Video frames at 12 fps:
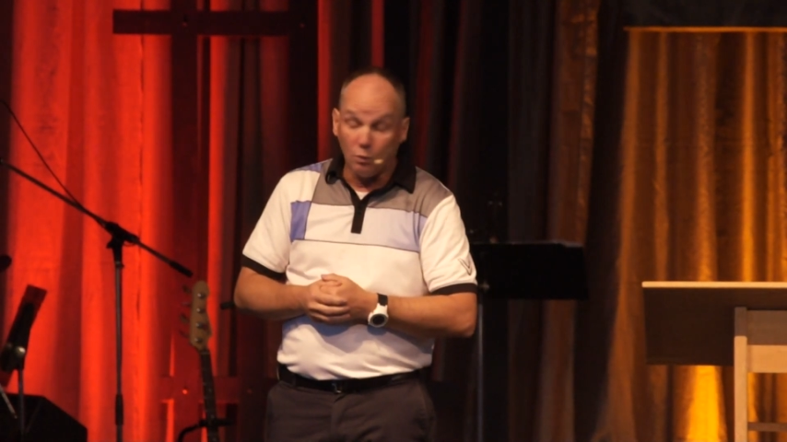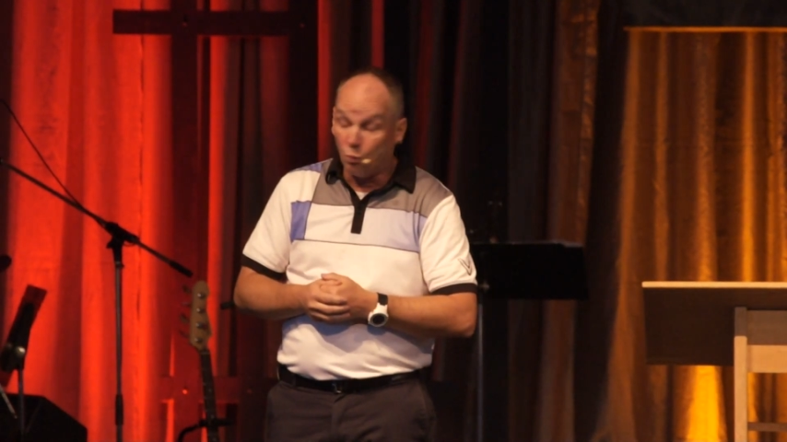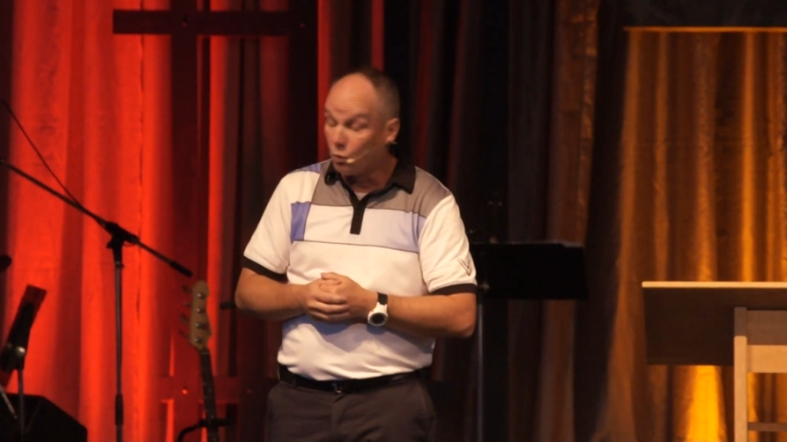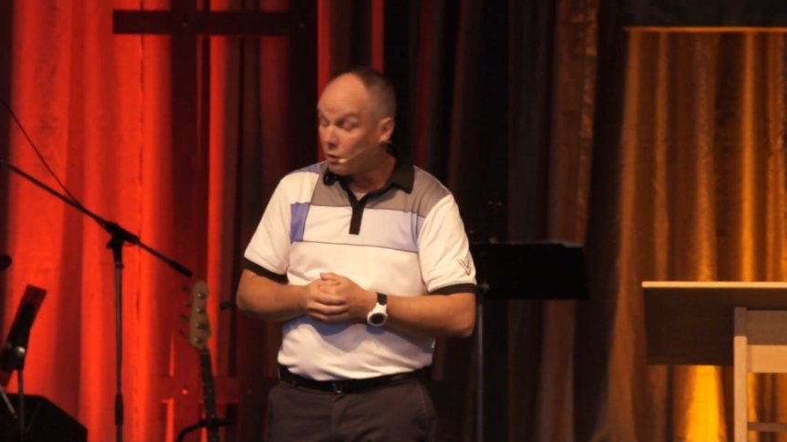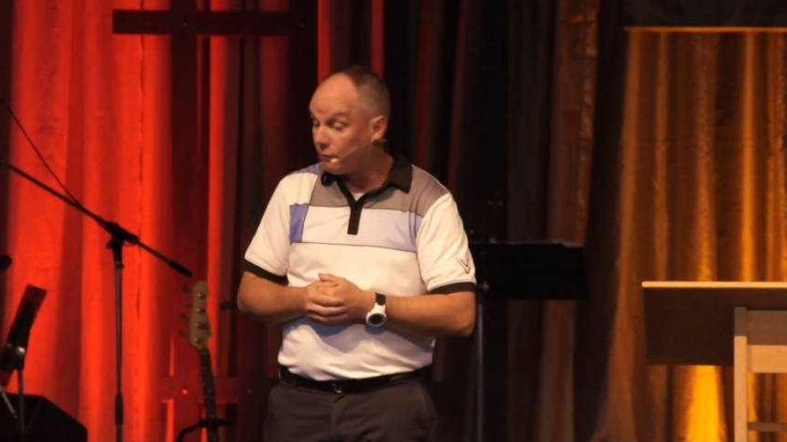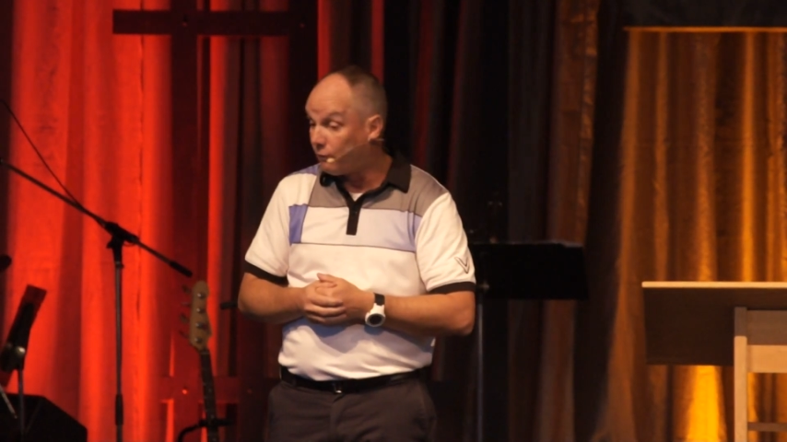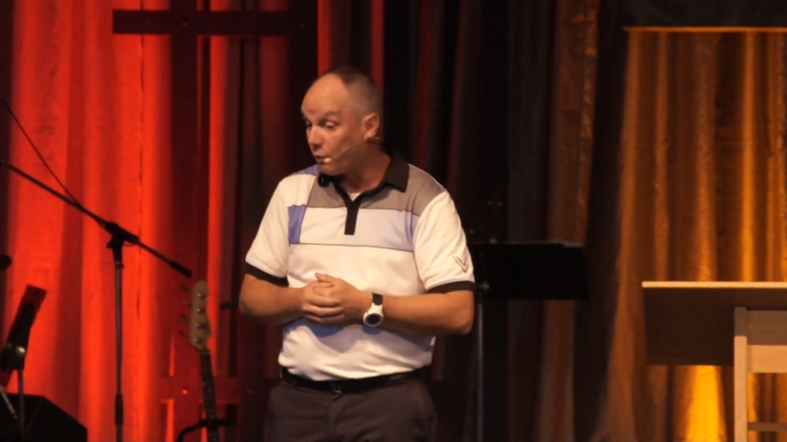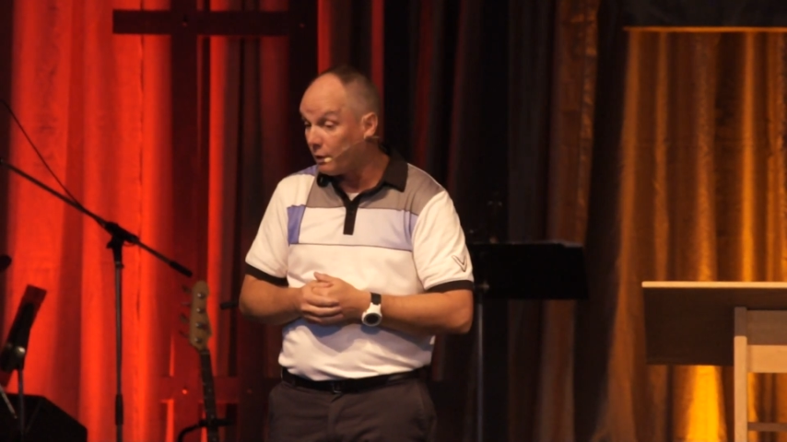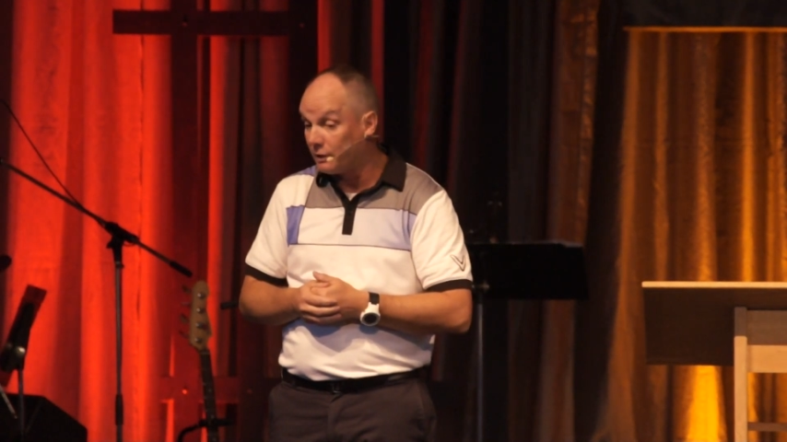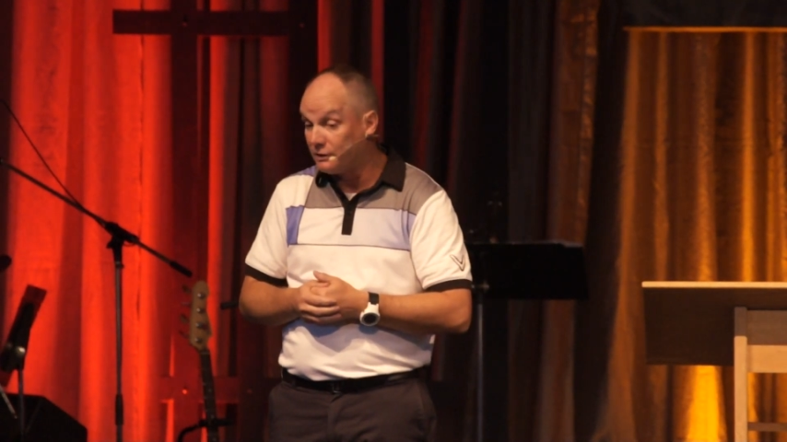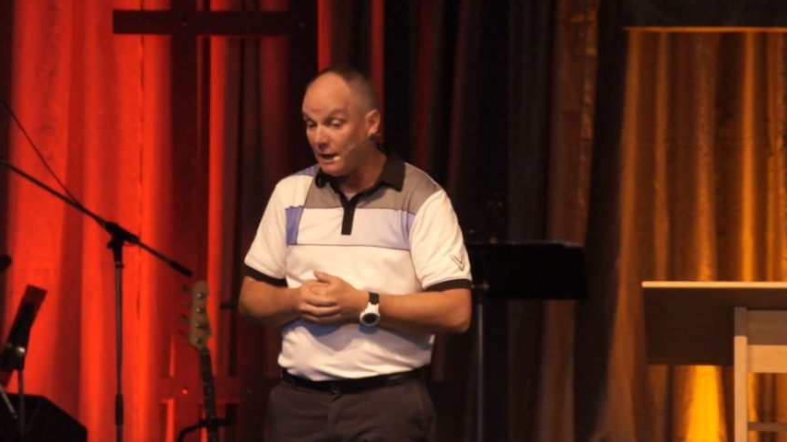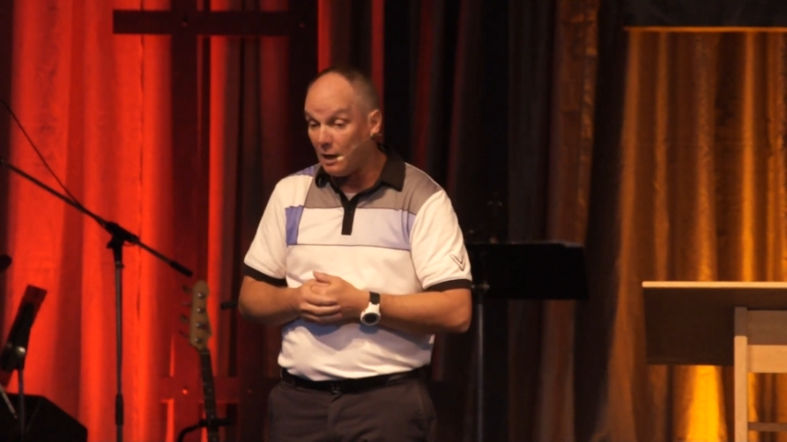were,
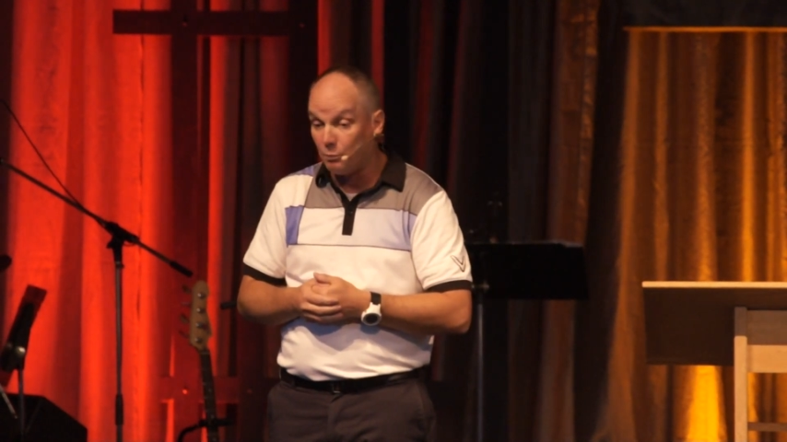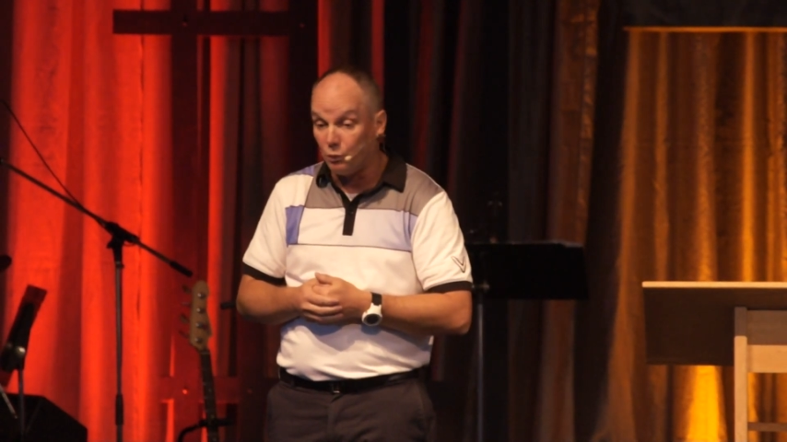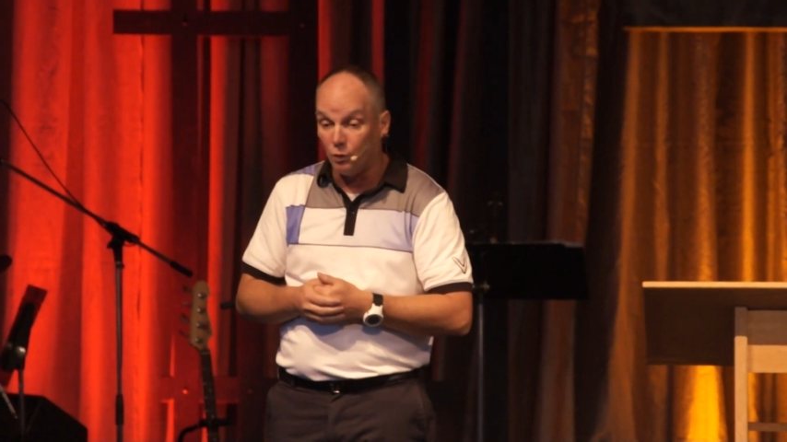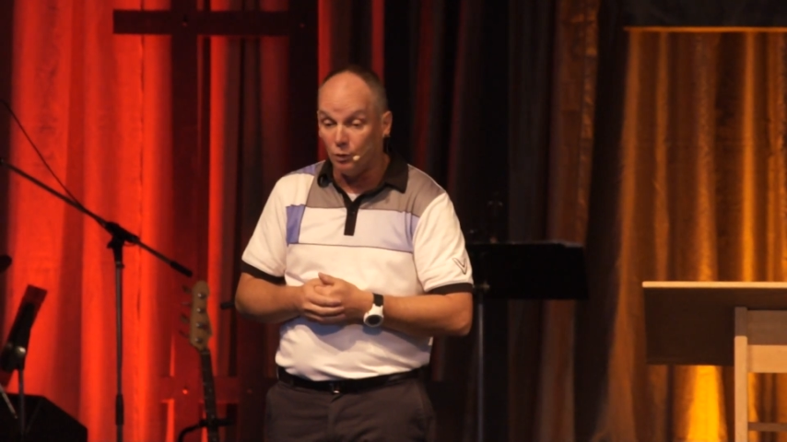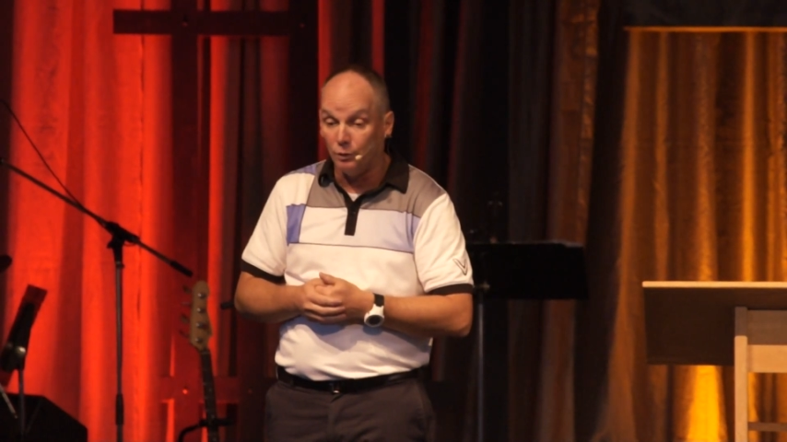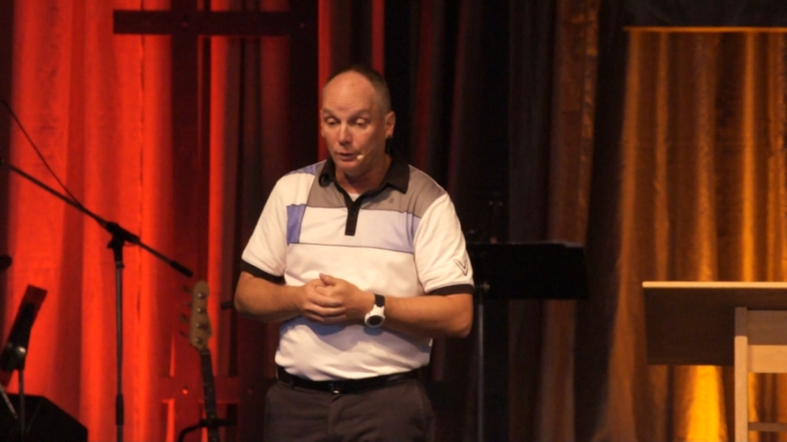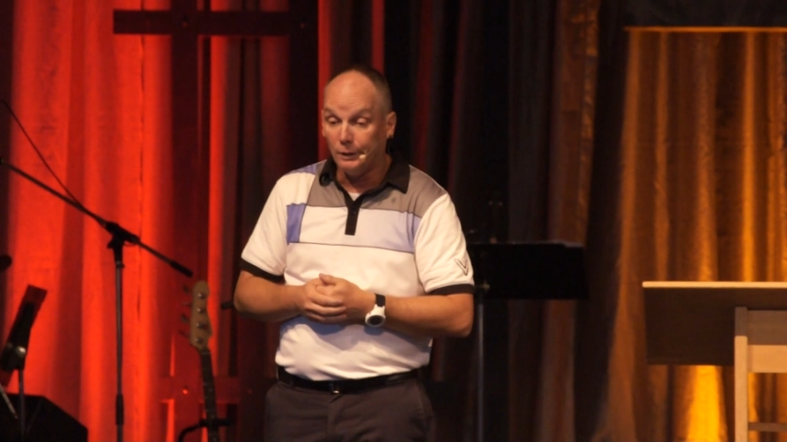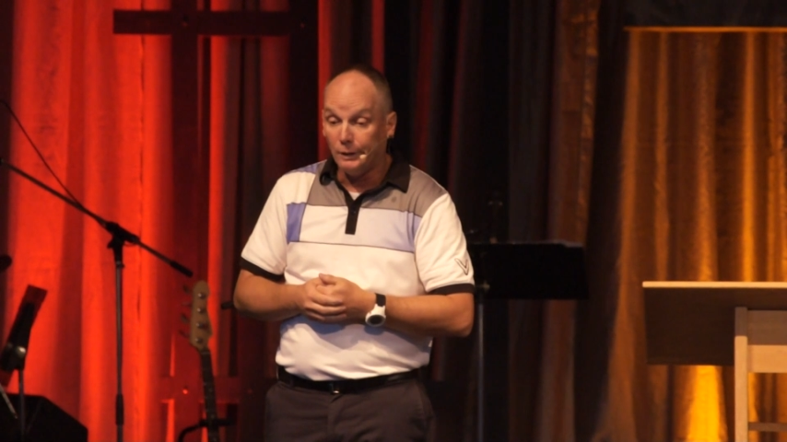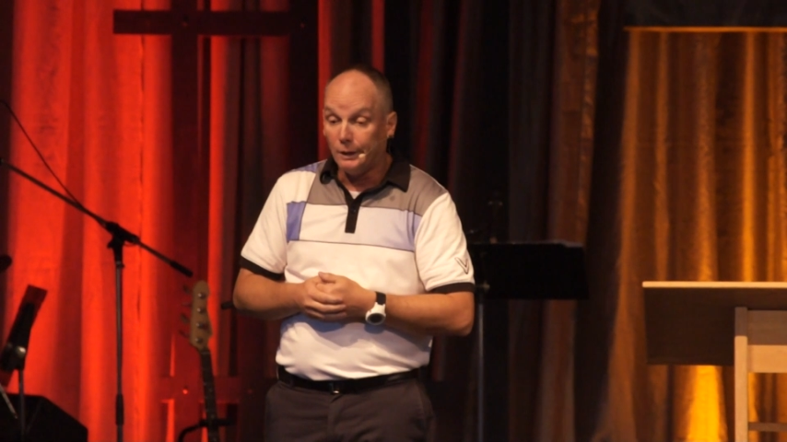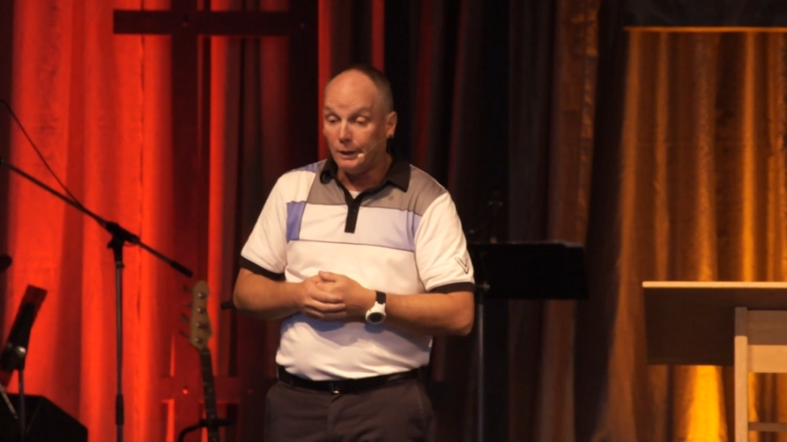for example,